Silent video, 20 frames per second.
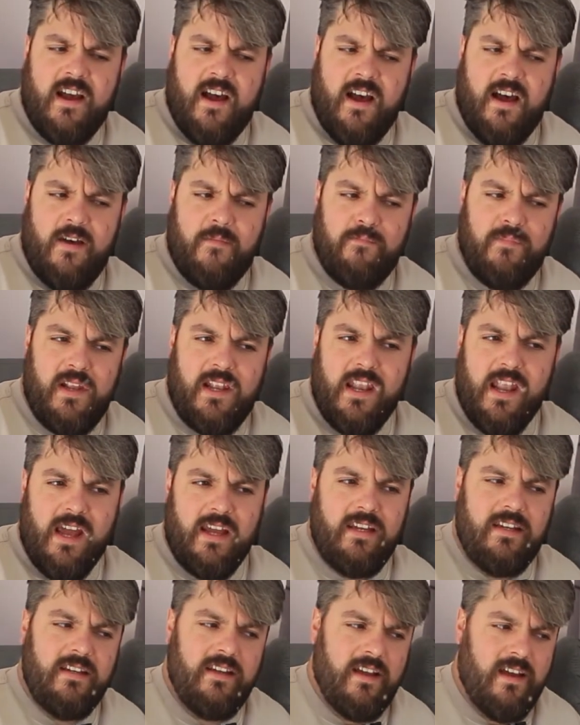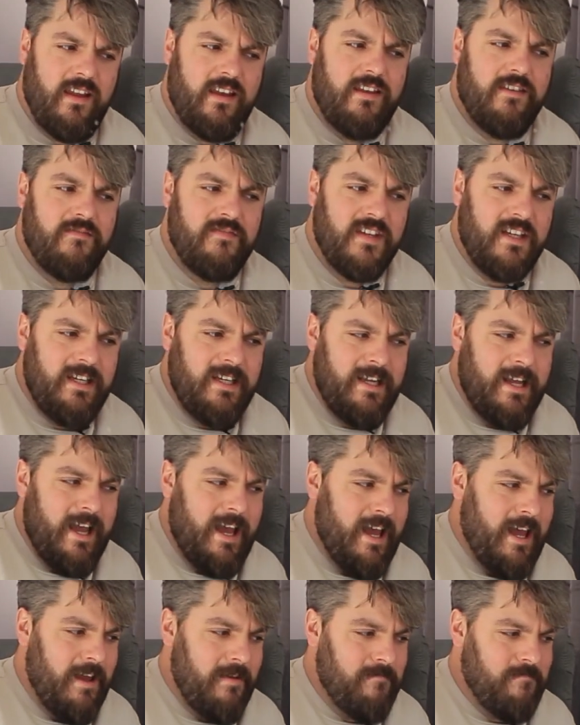our polite kind of
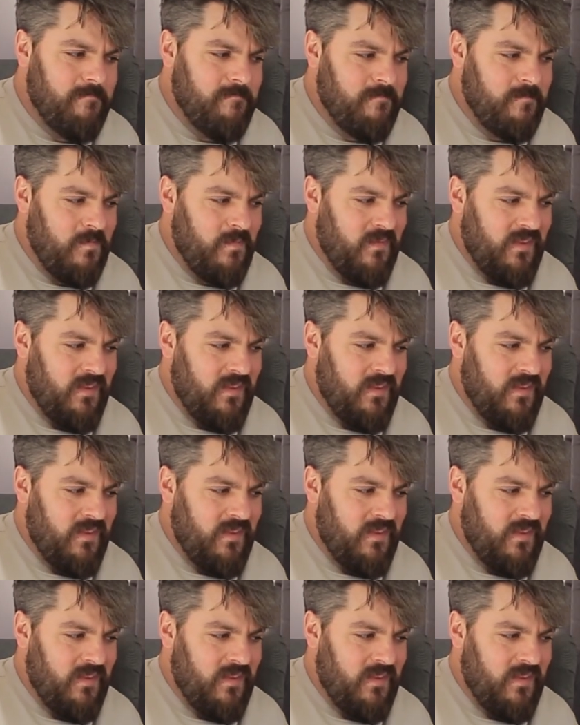um,